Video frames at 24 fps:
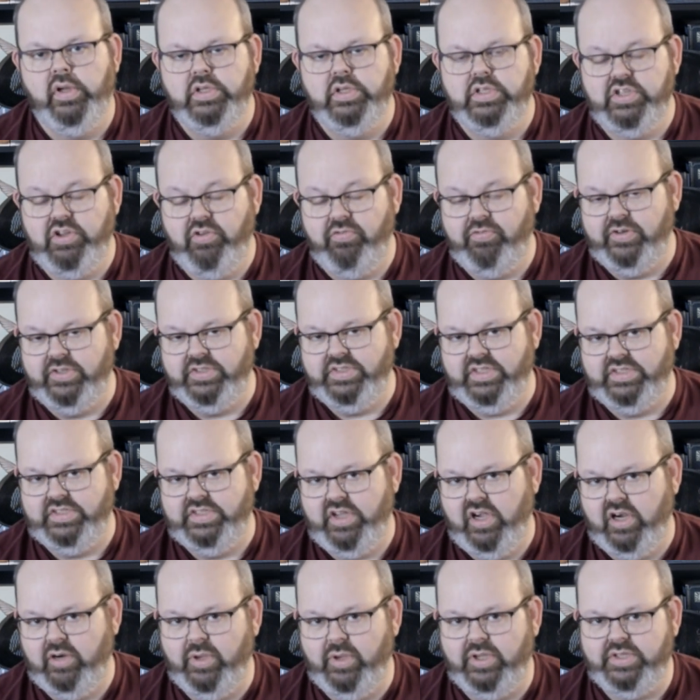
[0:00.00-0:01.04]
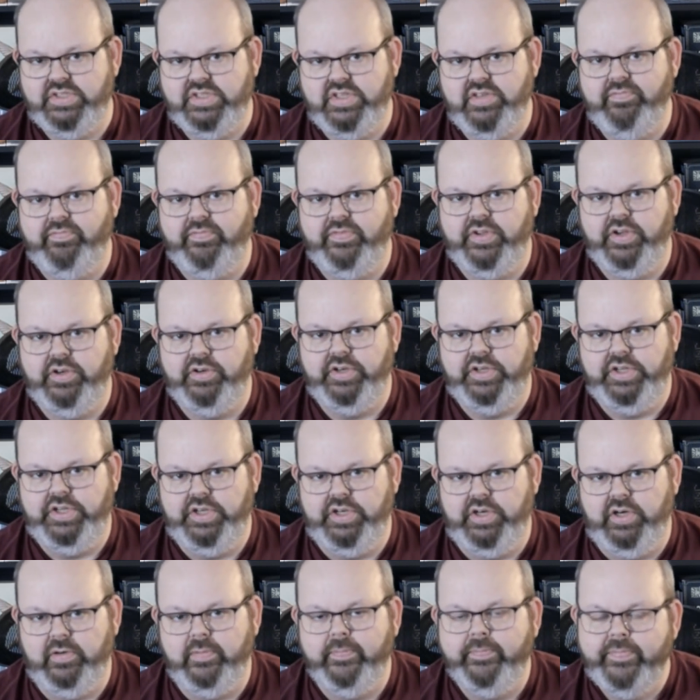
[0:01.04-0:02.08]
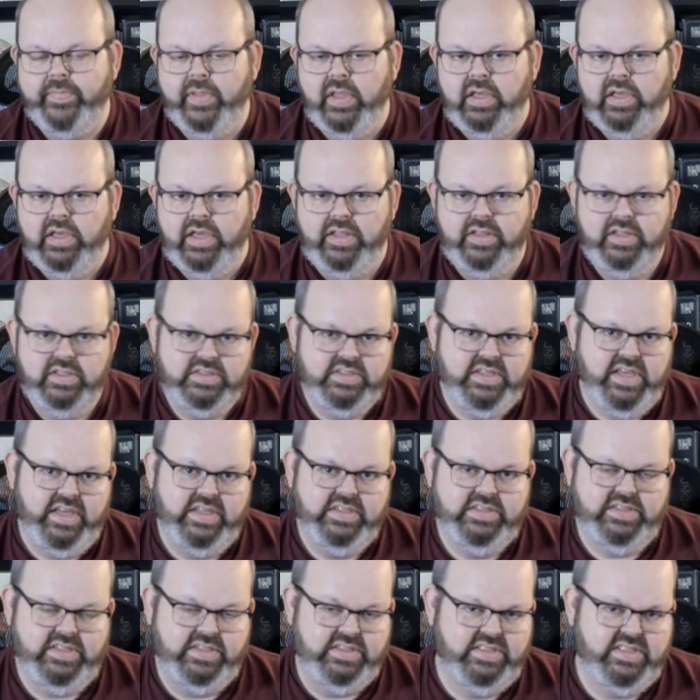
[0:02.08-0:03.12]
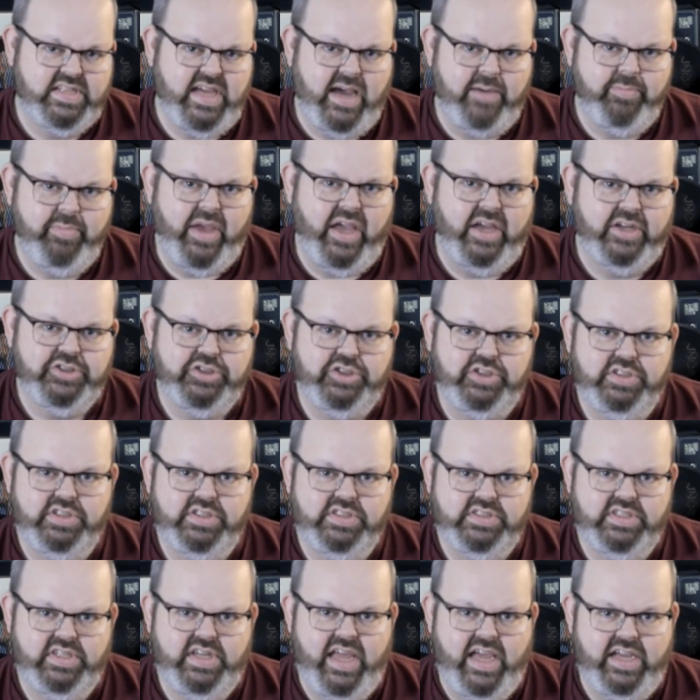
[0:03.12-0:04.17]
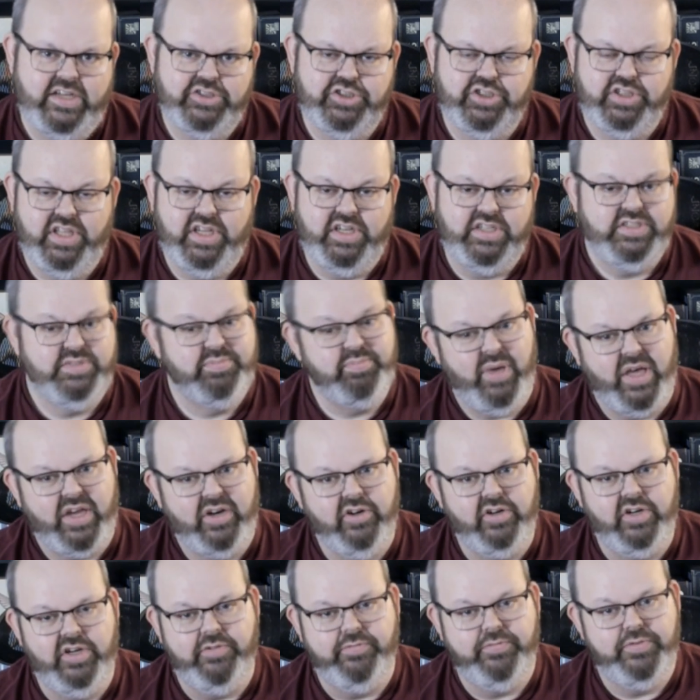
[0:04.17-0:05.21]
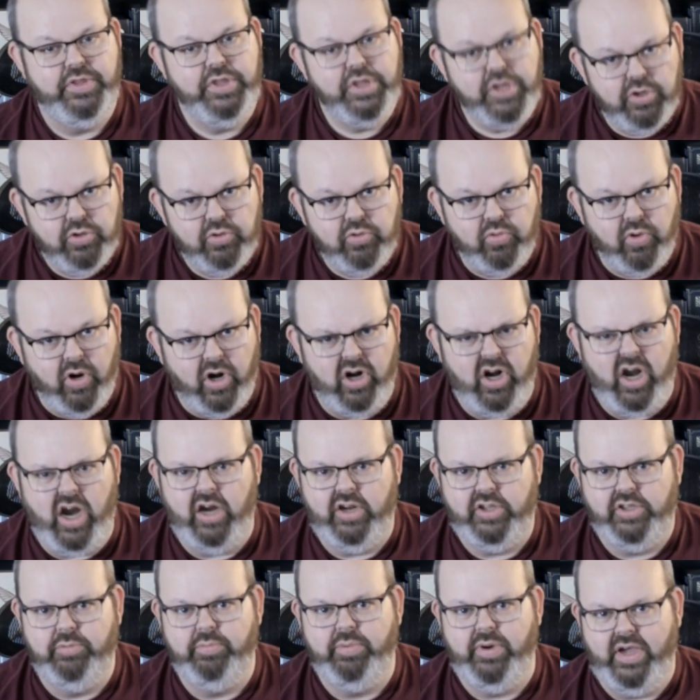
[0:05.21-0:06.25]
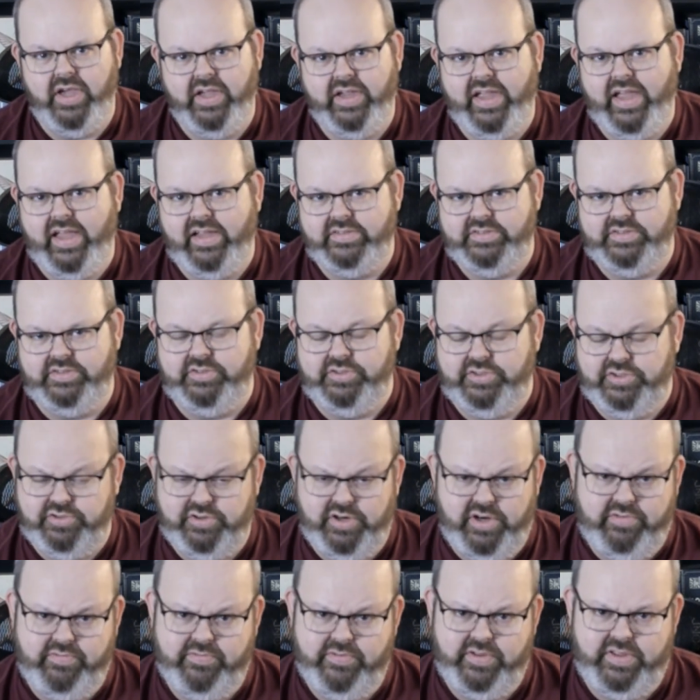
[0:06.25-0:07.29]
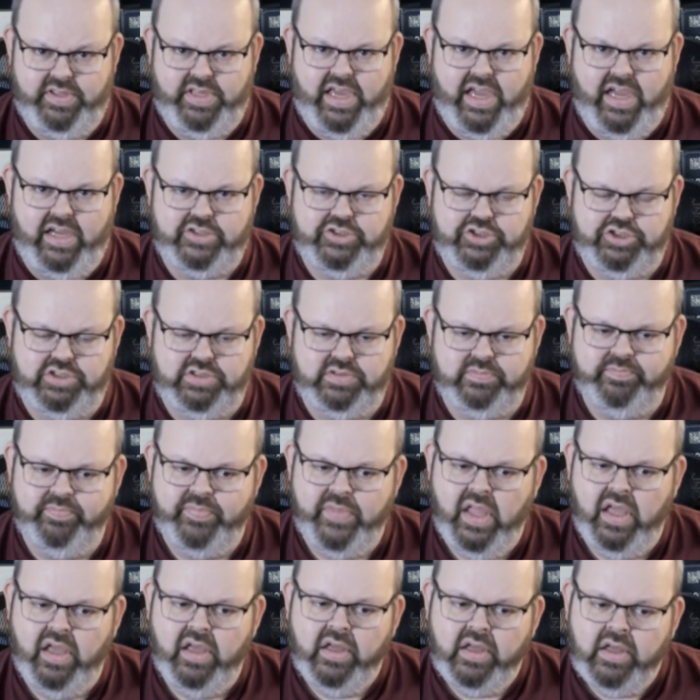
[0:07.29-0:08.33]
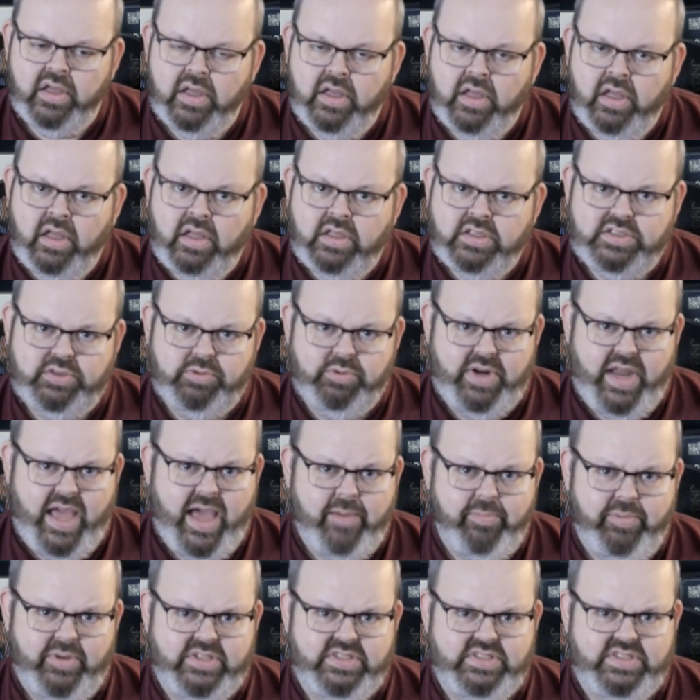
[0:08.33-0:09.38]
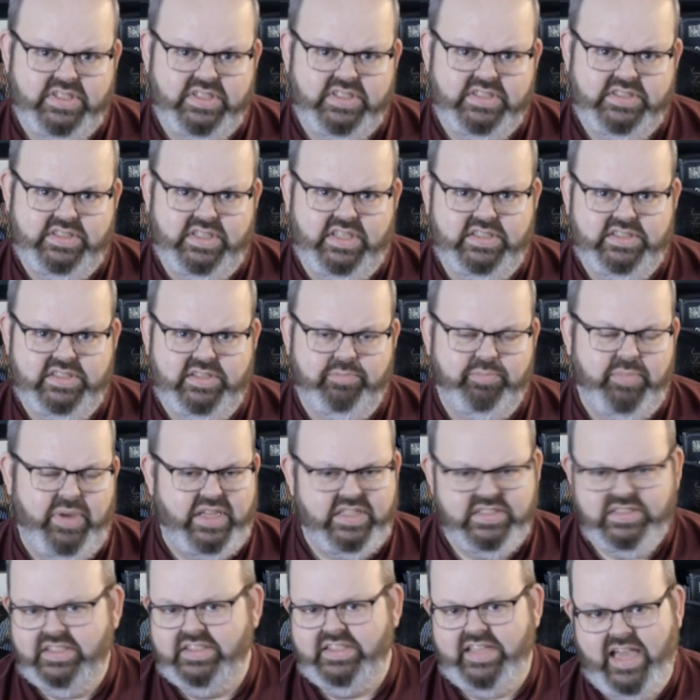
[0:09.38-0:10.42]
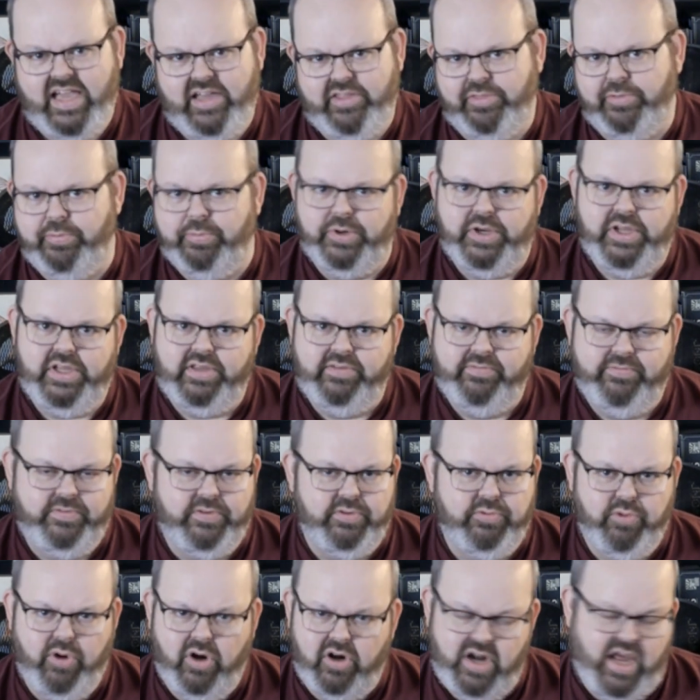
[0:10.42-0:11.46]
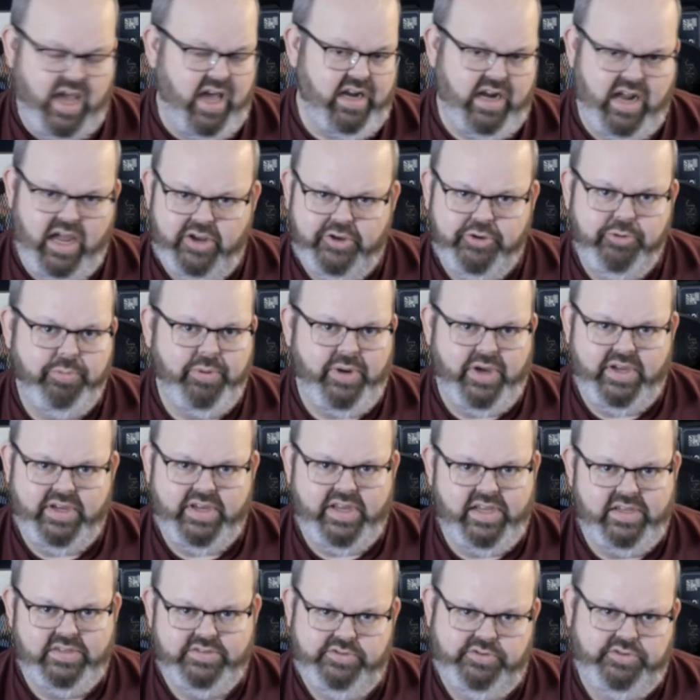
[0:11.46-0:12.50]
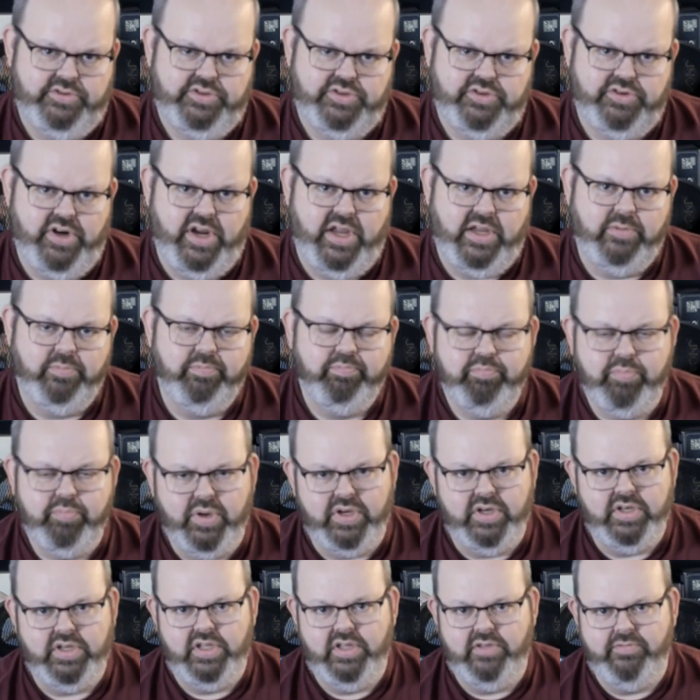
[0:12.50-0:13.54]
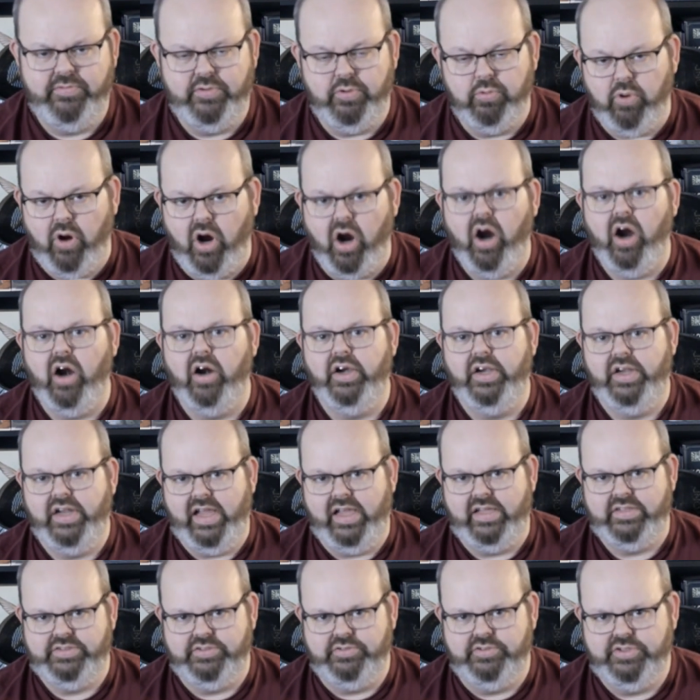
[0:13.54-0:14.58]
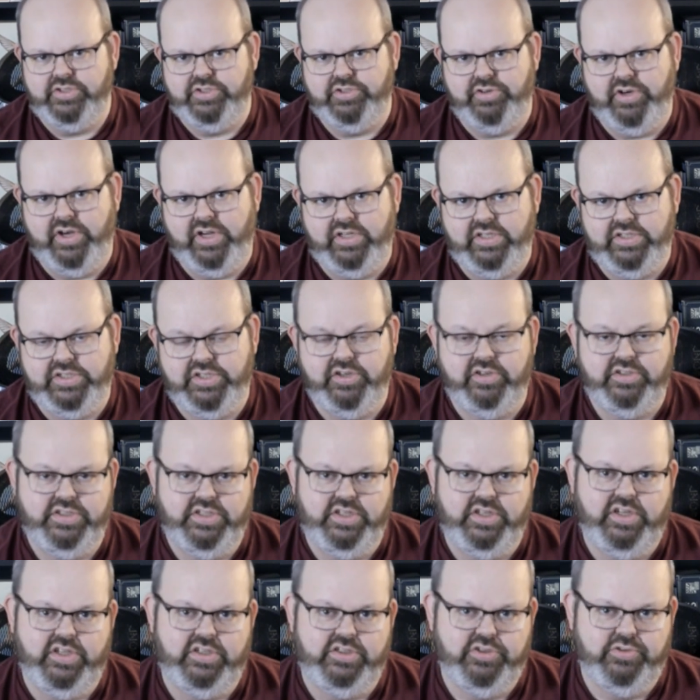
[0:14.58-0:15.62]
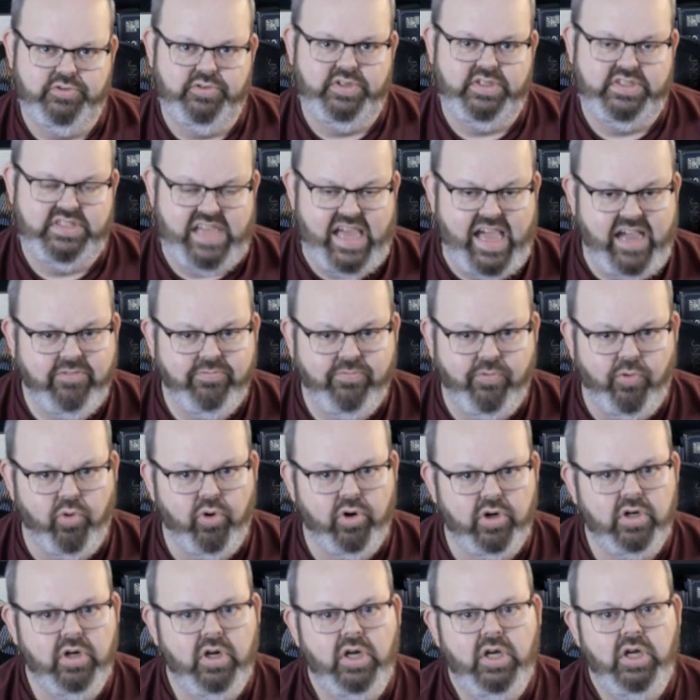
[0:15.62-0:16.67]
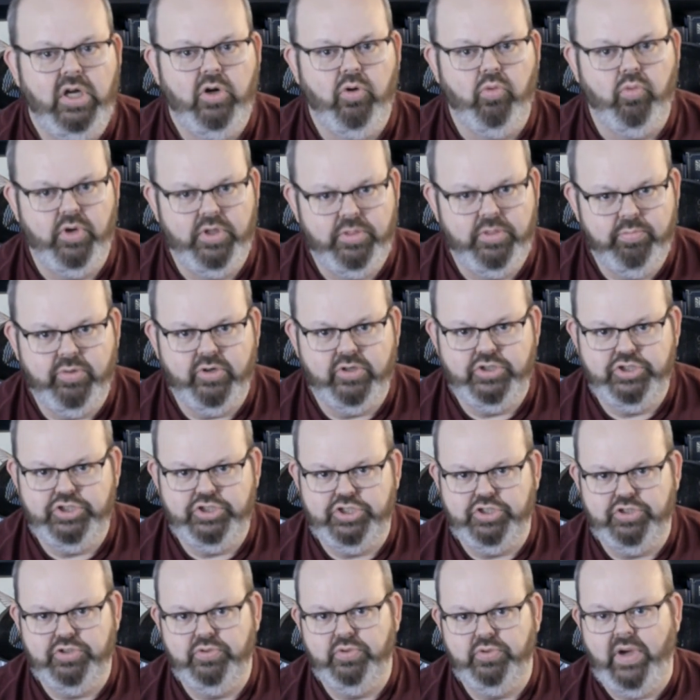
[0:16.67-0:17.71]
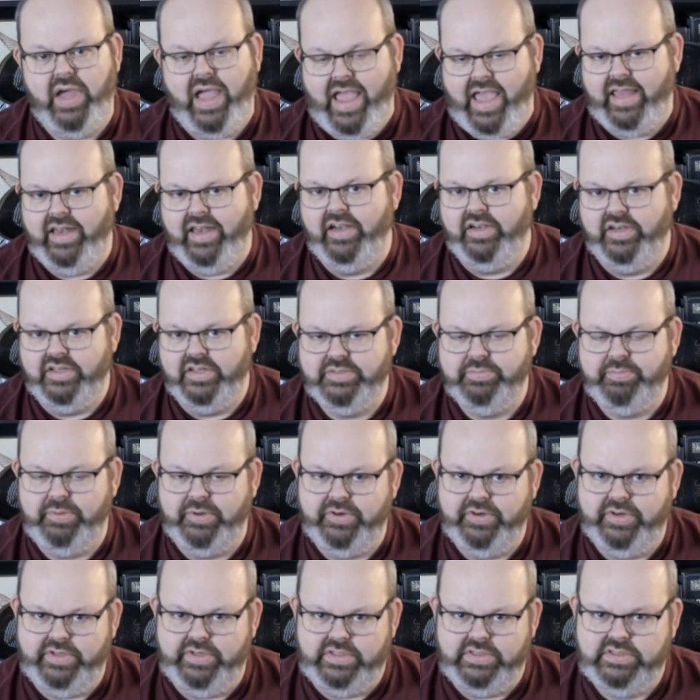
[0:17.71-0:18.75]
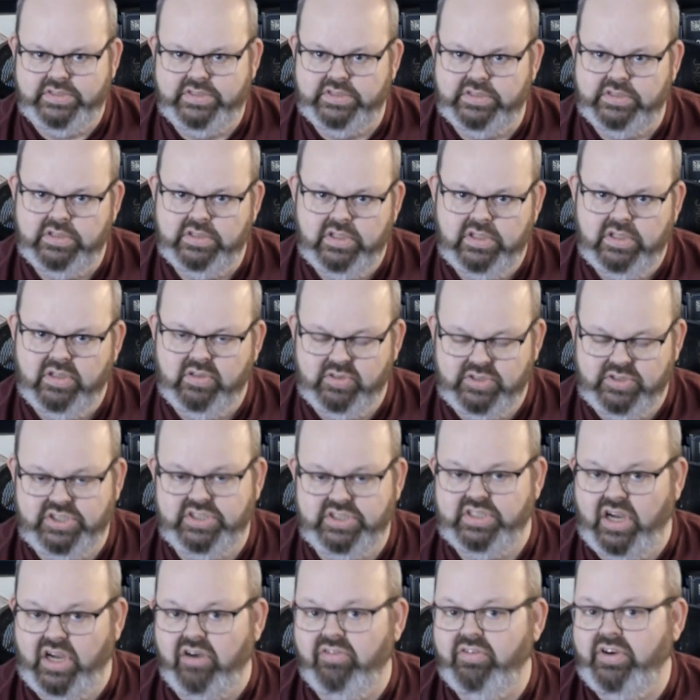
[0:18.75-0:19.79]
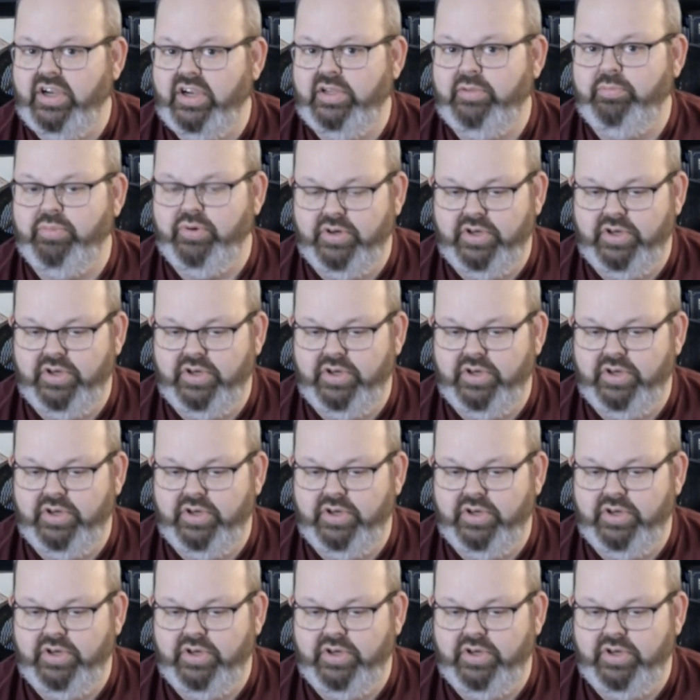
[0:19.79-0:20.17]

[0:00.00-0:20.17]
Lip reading: So first let's talk about Deep Fury here. In this case, this top action is an action that is better if you are occupying Hazardous Terrain for the action. So what happens is it's a base attack 3 if you are not occupying Hazardous Terrain, but if you are in Hazardous Terrain, it turns it into an attack 4 with push 2 and an experience, which is already pretty